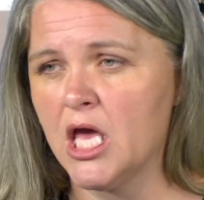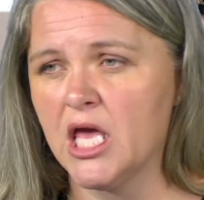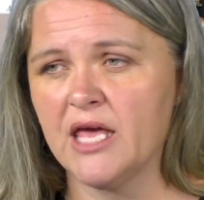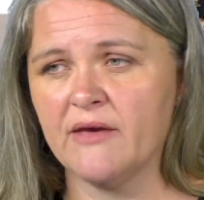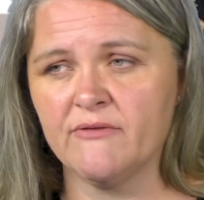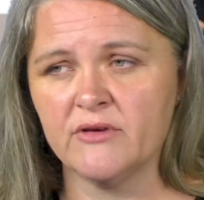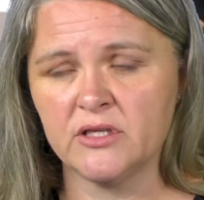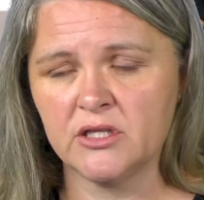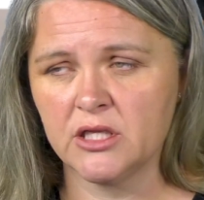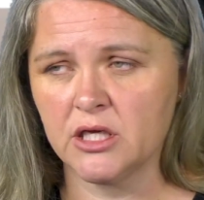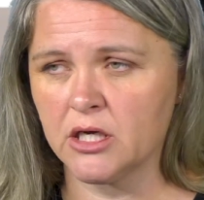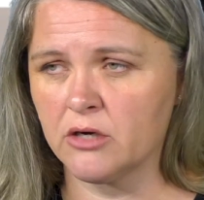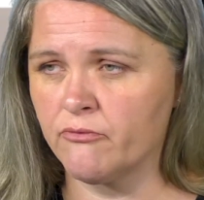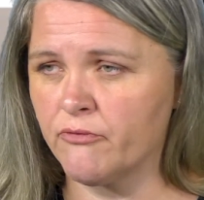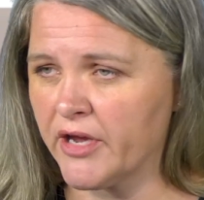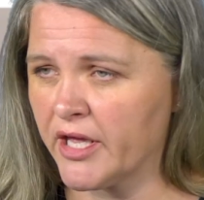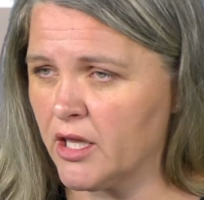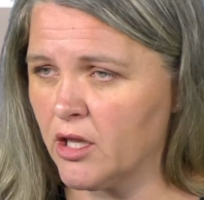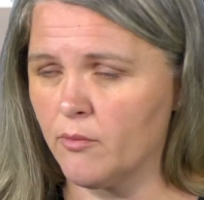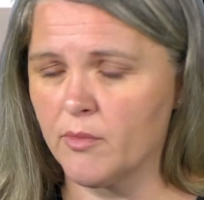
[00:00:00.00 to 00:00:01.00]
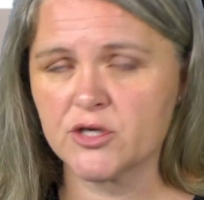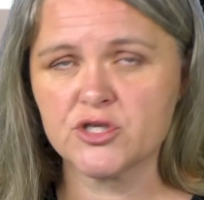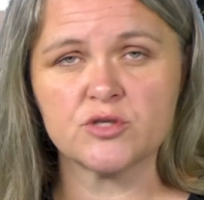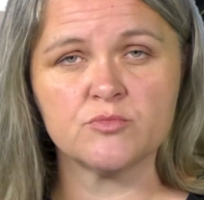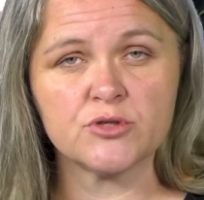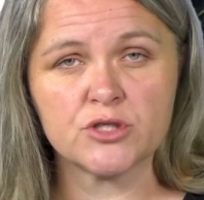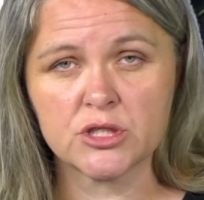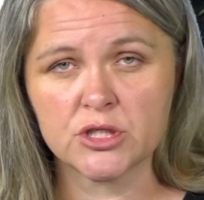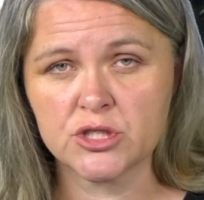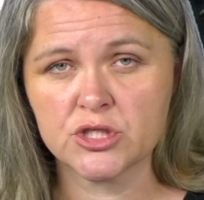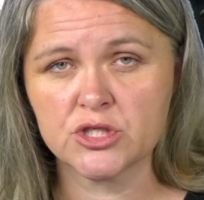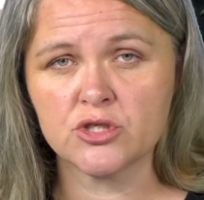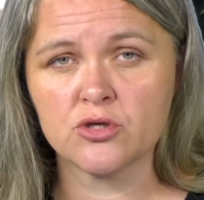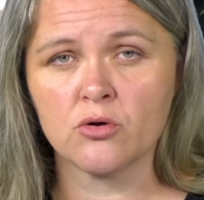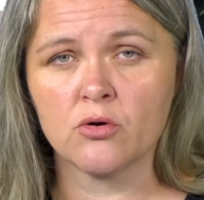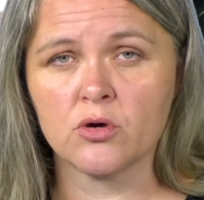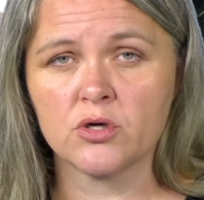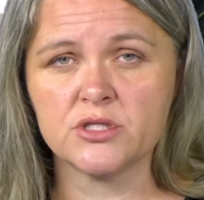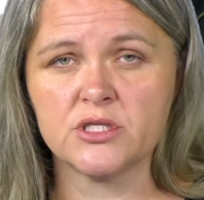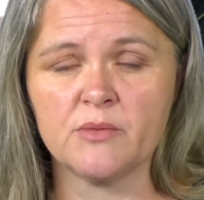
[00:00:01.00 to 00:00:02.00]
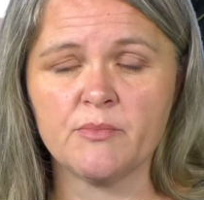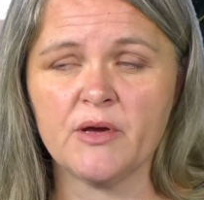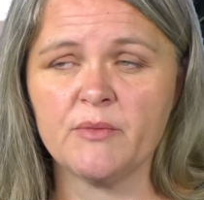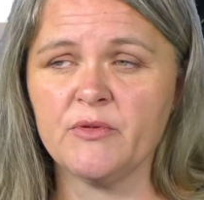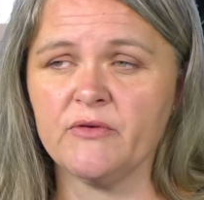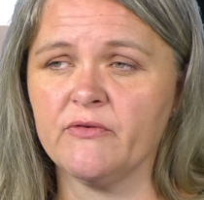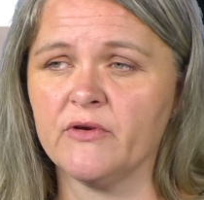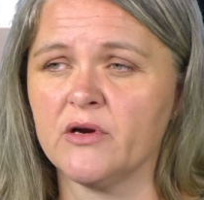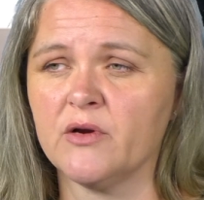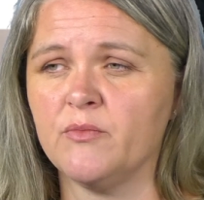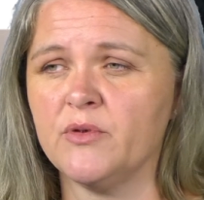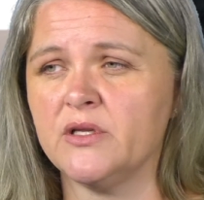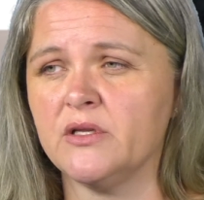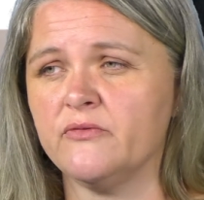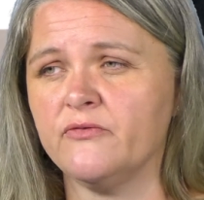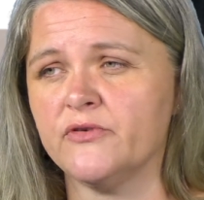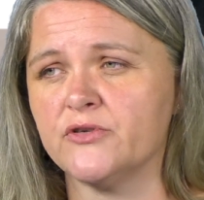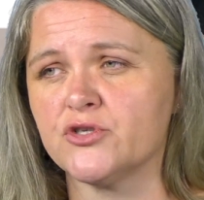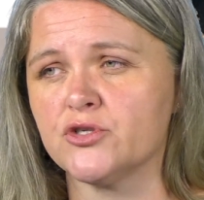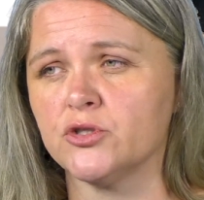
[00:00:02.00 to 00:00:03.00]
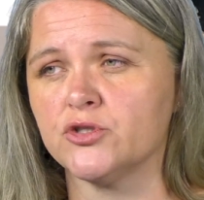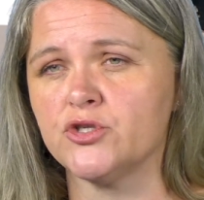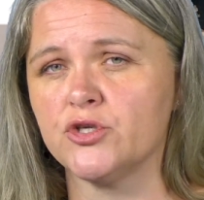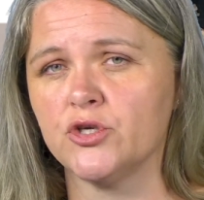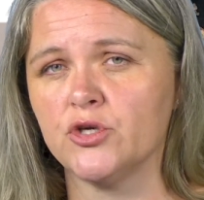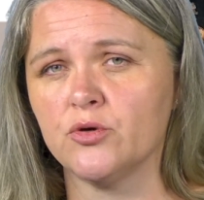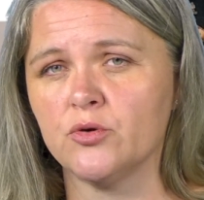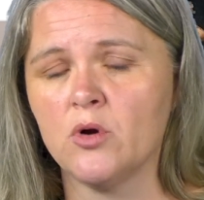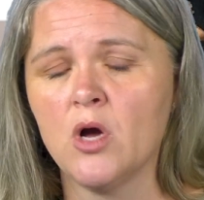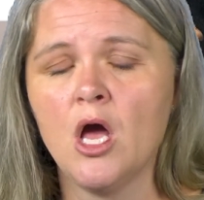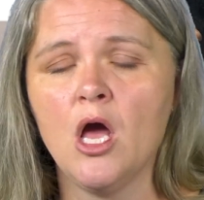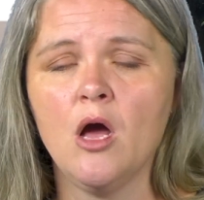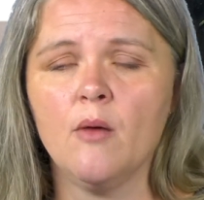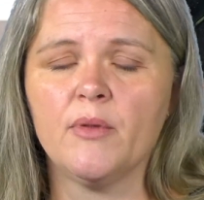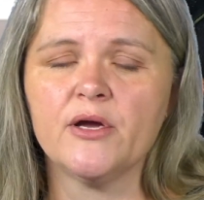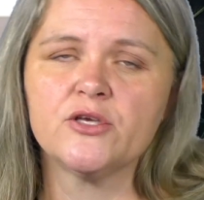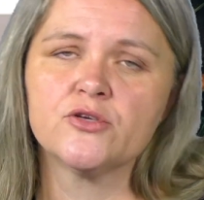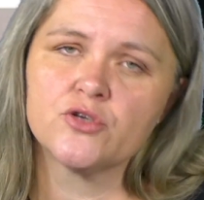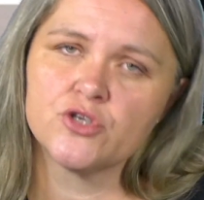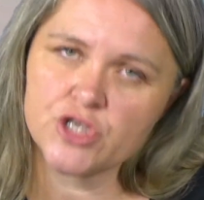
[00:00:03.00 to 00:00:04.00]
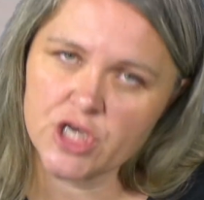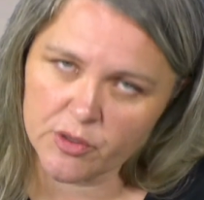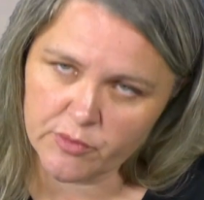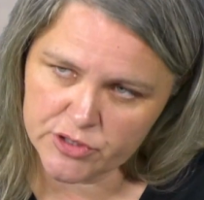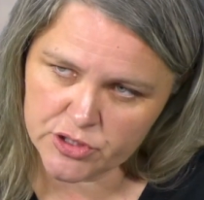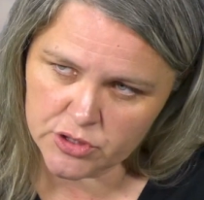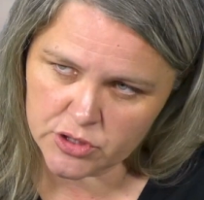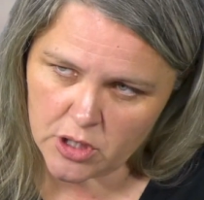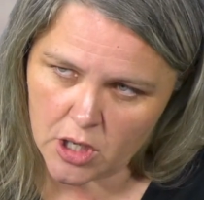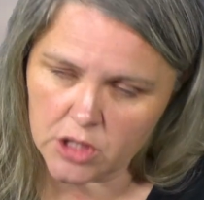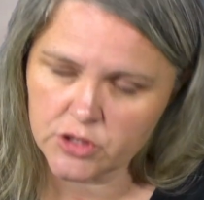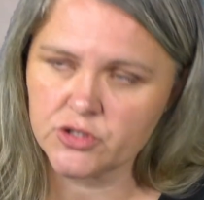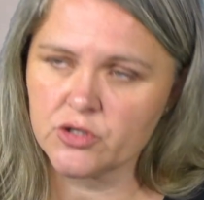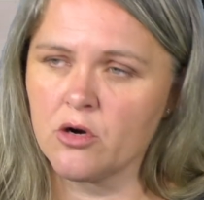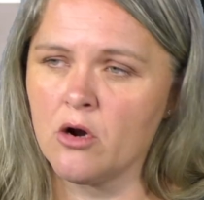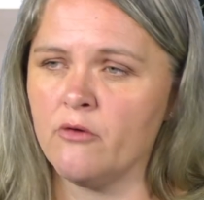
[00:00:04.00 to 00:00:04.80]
even the regular mushrooms in the stores that might be very beneficial to you, but you should check with your doctor,